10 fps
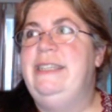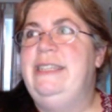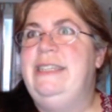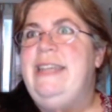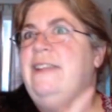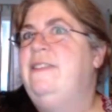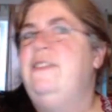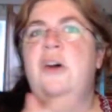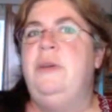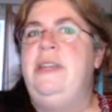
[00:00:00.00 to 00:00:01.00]
that's
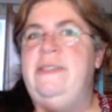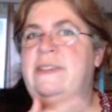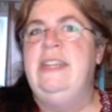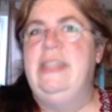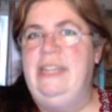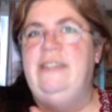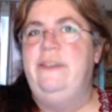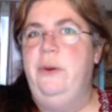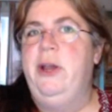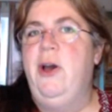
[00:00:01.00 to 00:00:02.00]
not what he's going to think is
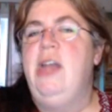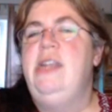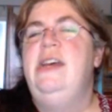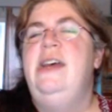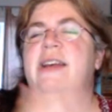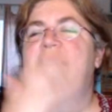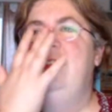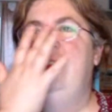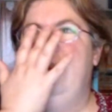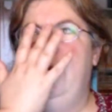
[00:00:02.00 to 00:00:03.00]
going on.
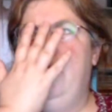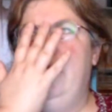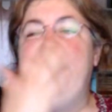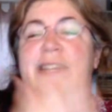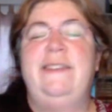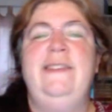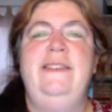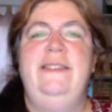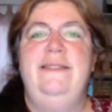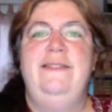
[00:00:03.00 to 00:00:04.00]
So he
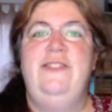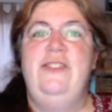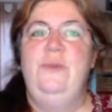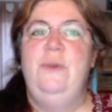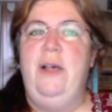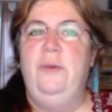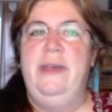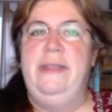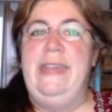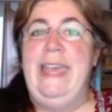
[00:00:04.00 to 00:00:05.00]
doesn't do well
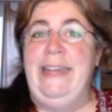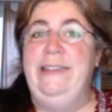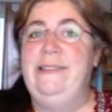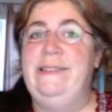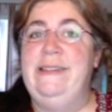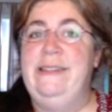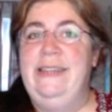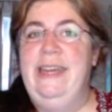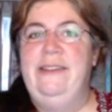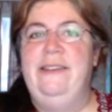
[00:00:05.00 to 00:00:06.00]
with hints
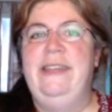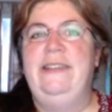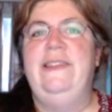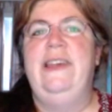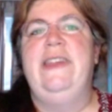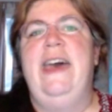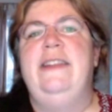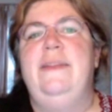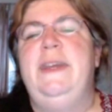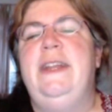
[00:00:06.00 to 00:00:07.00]
and things like that
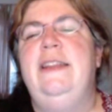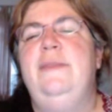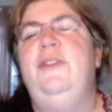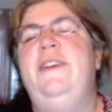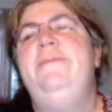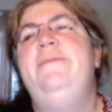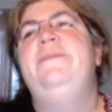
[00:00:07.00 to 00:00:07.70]
at the beginning of the movie.